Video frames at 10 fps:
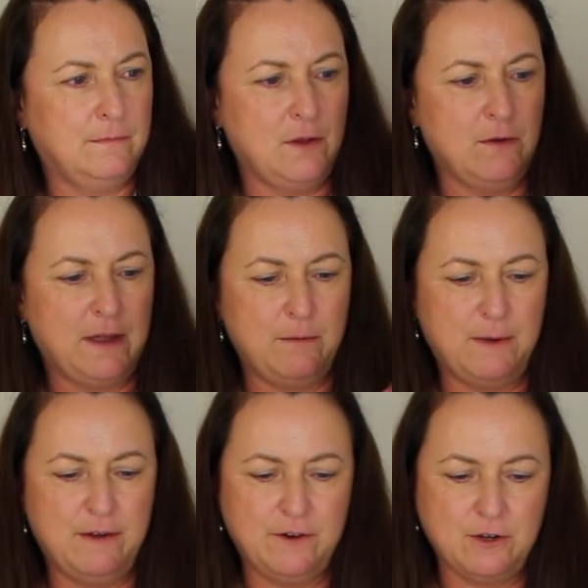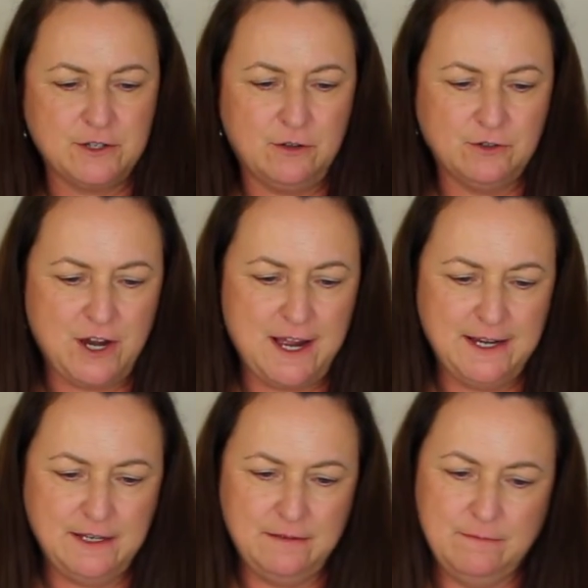Okay, whenever it's all
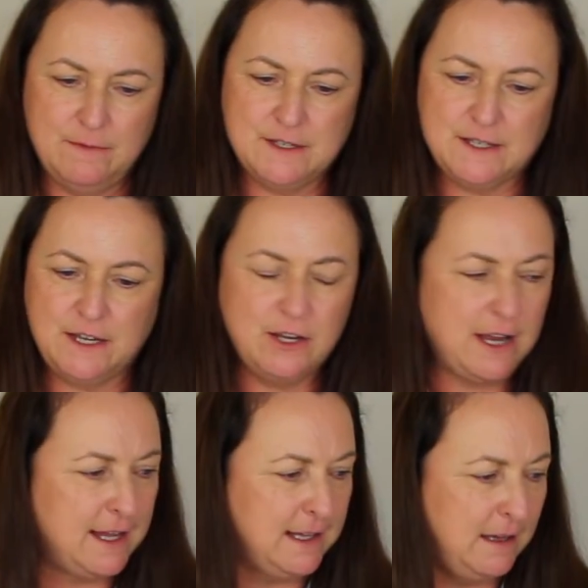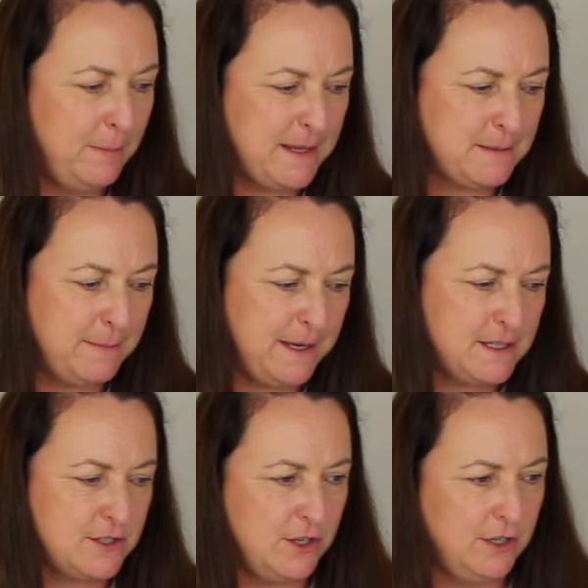dried, so you can add little bits and
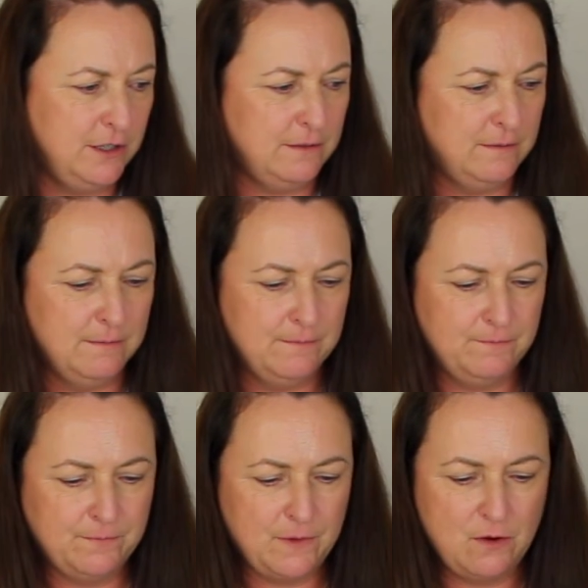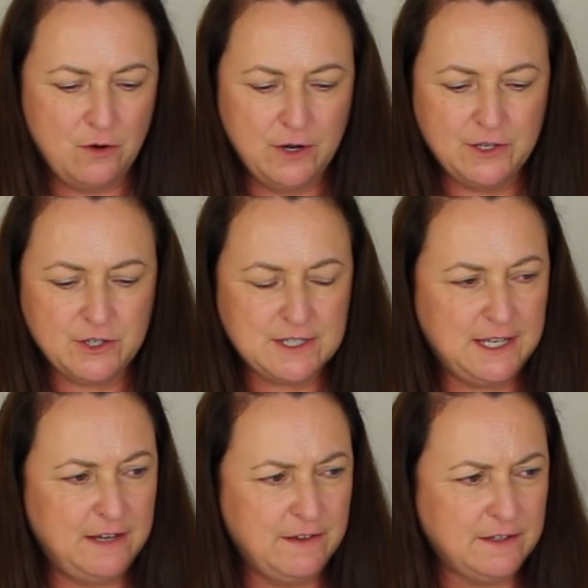pieces to it, or you could just
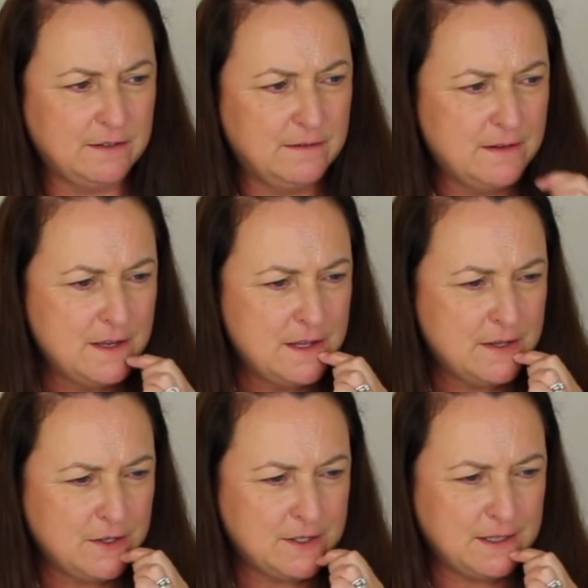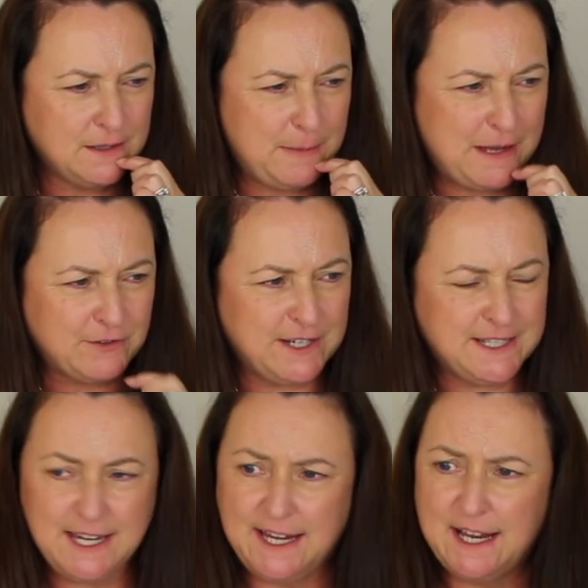leave it. There's little battery
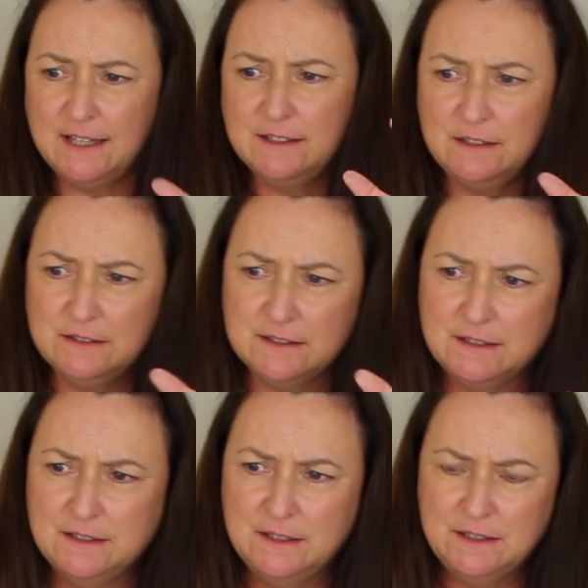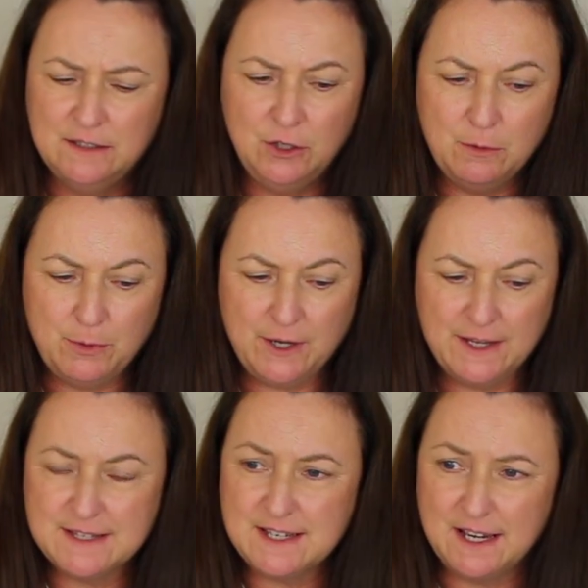tea candles you can put
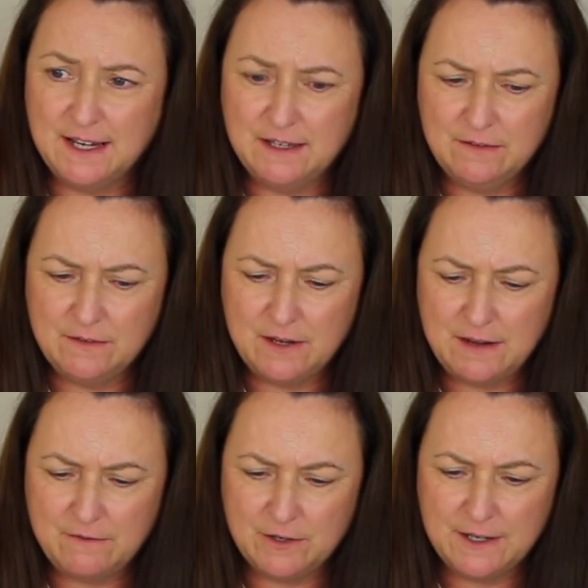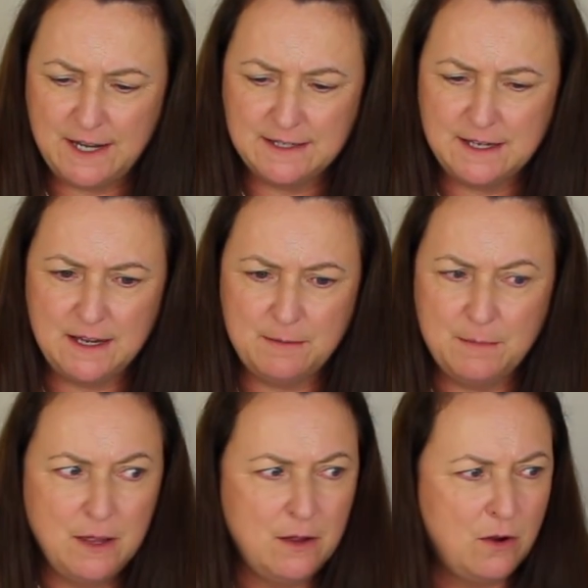inside for at night
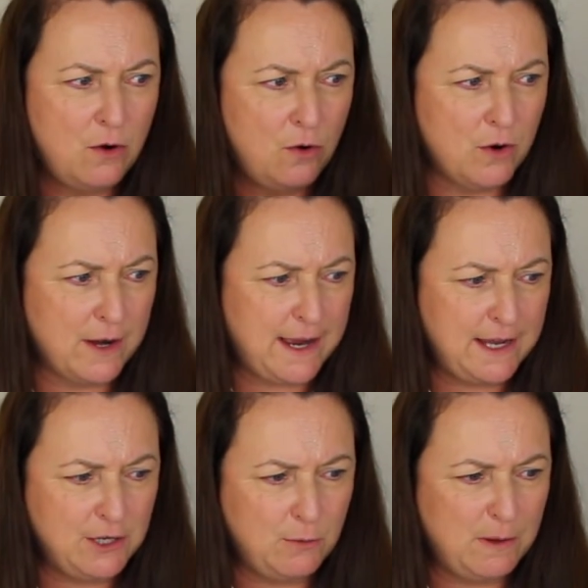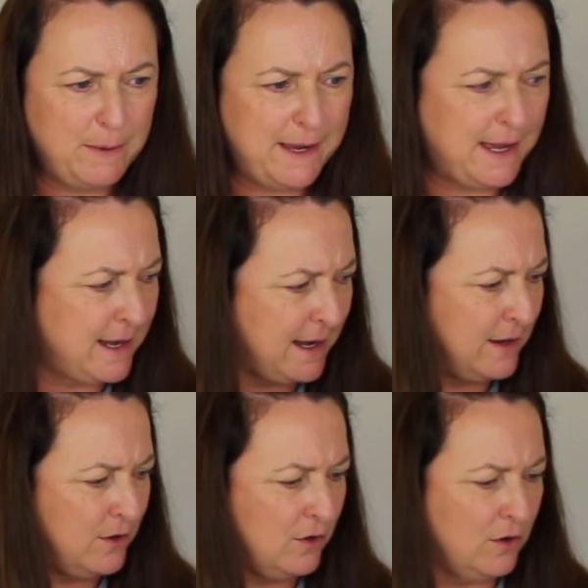time, or again you will be
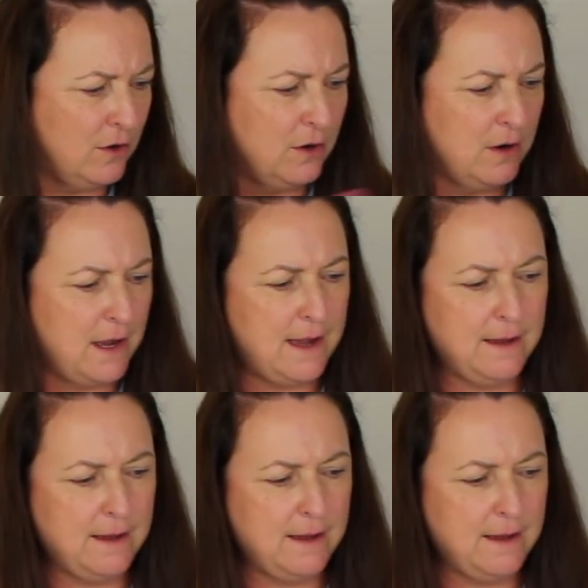getting your